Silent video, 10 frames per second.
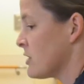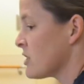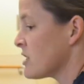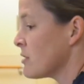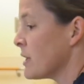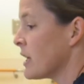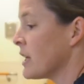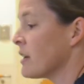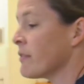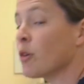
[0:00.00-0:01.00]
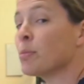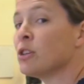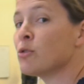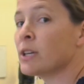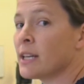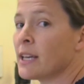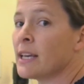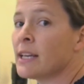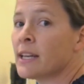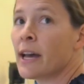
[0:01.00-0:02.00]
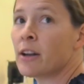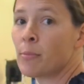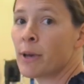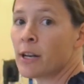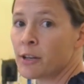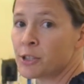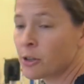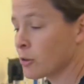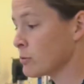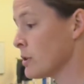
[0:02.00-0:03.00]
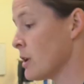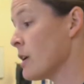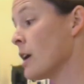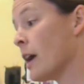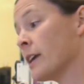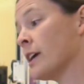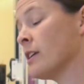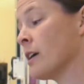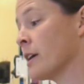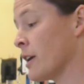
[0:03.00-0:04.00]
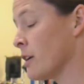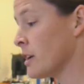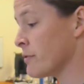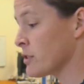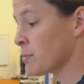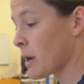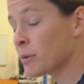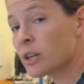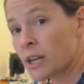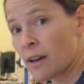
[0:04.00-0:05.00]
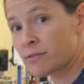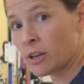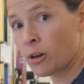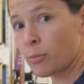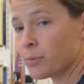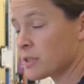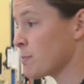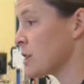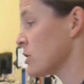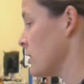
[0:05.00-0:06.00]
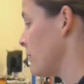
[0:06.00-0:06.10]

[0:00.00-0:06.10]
It's just the beginning of helping you get in and out of bed on your own. Again, a caregiver is probably going to have to help, especially